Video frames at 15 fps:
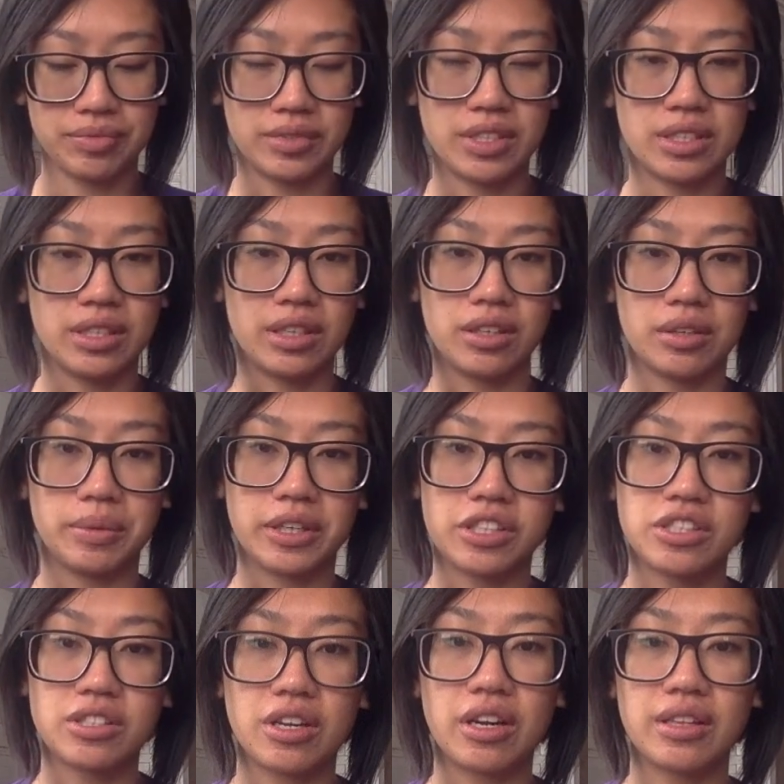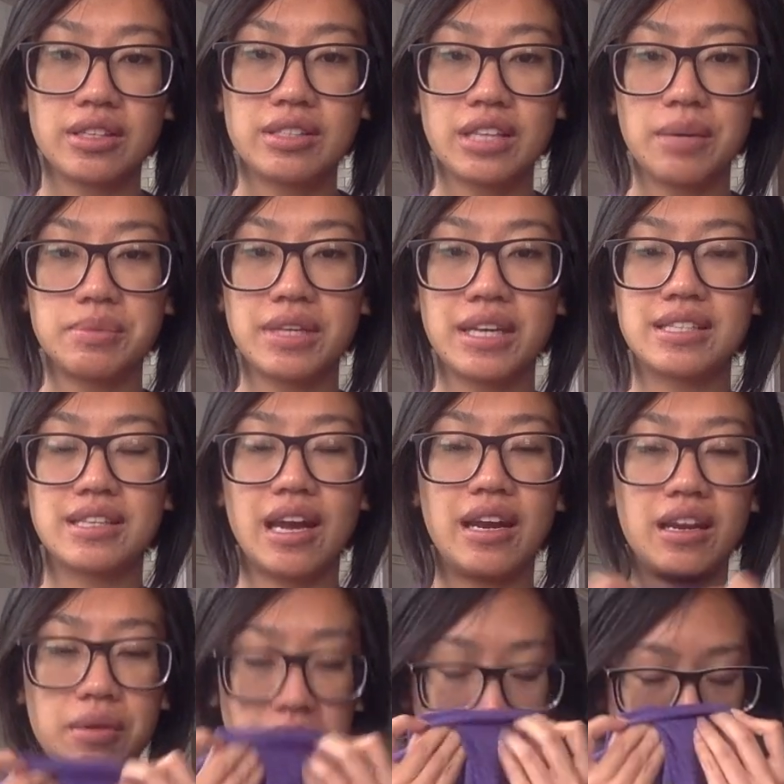Let's see. Oh my gosh, sorry. This keeps like
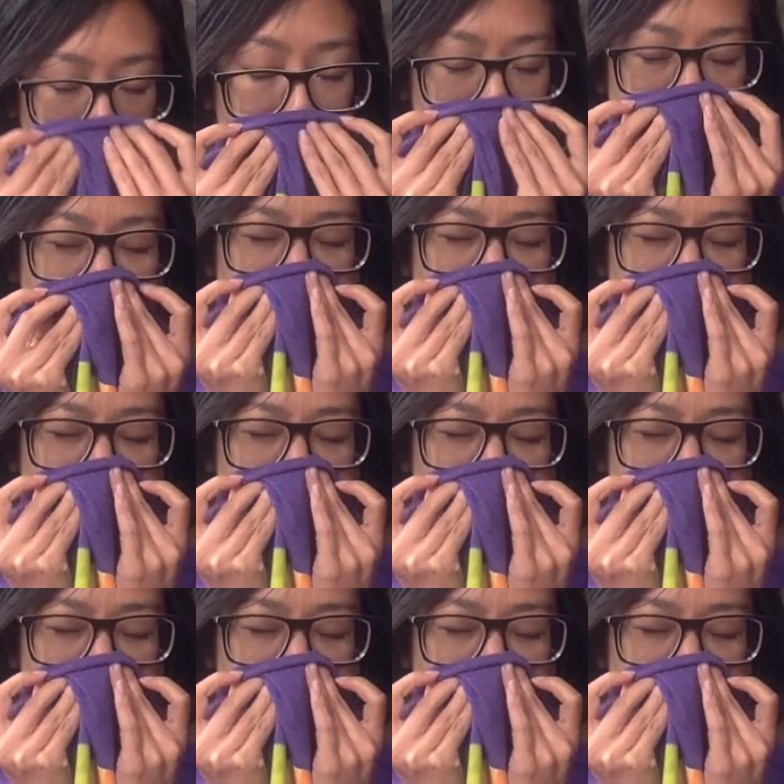sliding on my face. Let me just